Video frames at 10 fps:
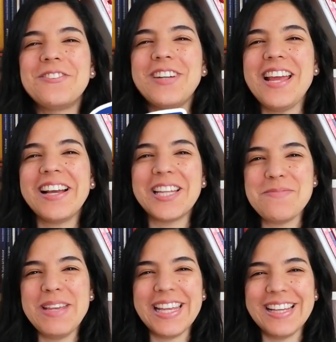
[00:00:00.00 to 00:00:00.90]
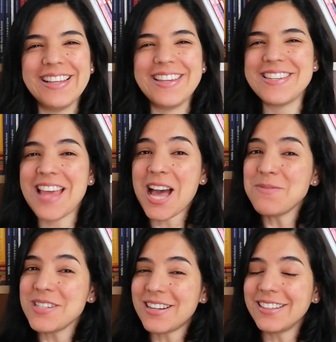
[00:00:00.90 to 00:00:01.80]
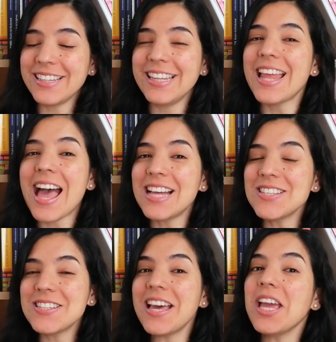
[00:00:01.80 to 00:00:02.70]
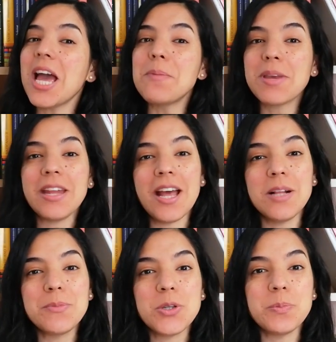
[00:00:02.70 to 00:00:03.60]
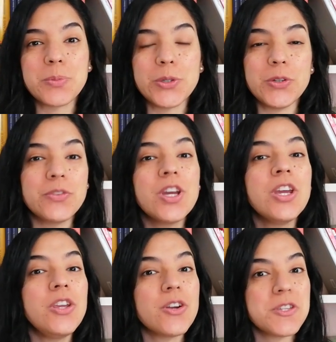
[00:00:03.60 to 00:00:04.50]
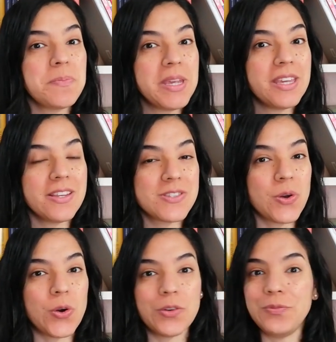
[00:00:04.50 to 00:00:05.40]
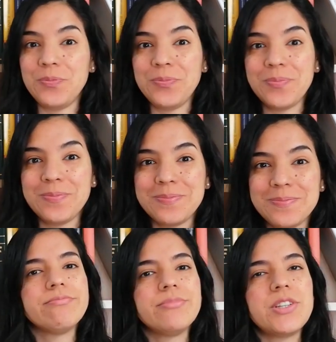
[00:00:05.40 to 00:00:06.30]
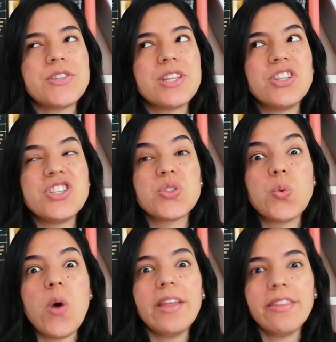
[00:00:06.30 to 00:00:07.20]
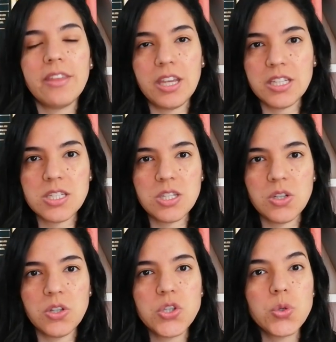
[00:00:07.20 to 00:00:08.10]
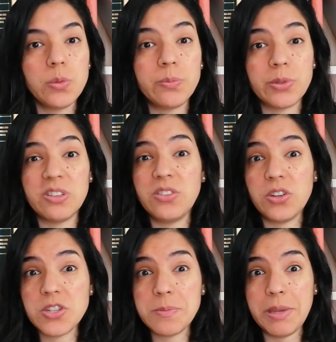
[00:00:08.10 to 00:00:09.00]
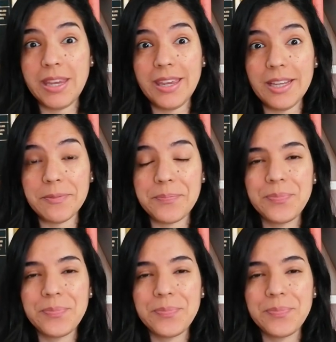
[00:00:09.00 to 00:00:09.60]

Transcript: Free Academy English. I'm Geraldine and today I'm gonna help you improve your speaking score. There's not just one thing to do to improve your speaking.